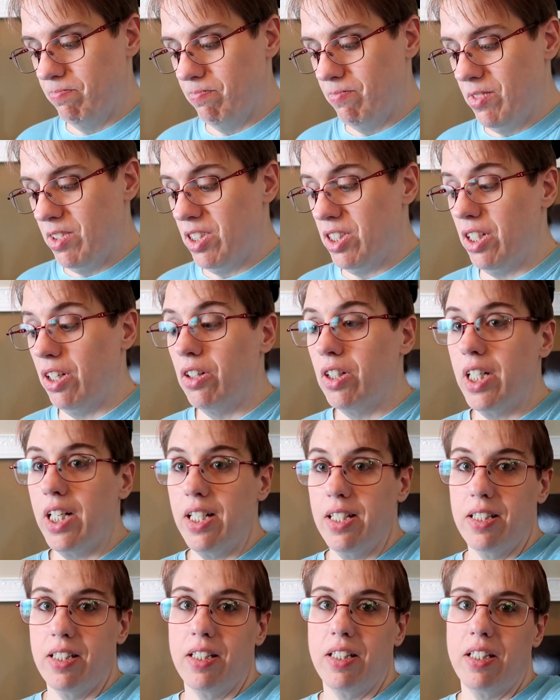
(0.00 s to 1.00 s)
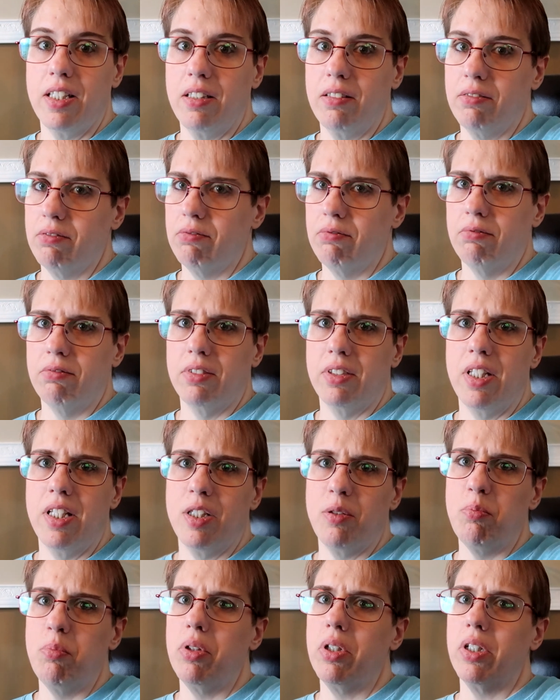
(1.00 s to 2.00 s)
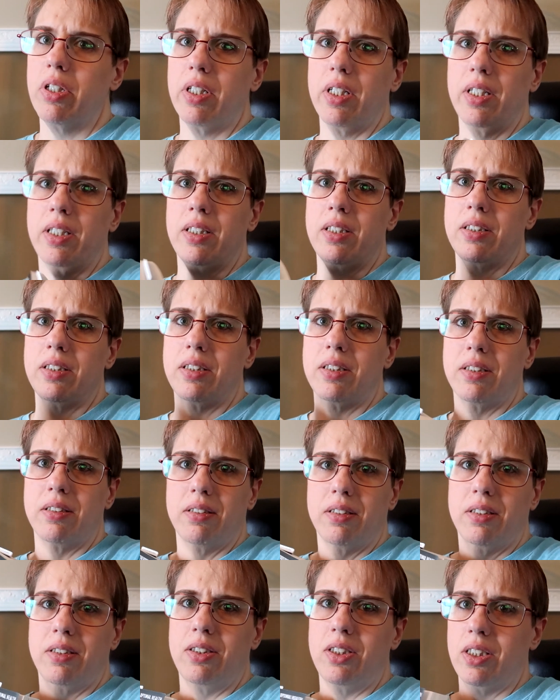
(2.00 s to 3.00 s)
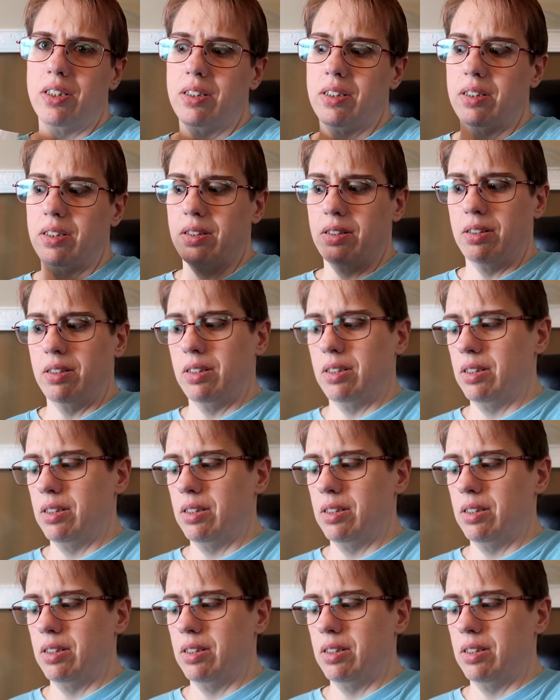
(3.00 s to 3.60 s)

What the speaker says: Seriously, this book is just,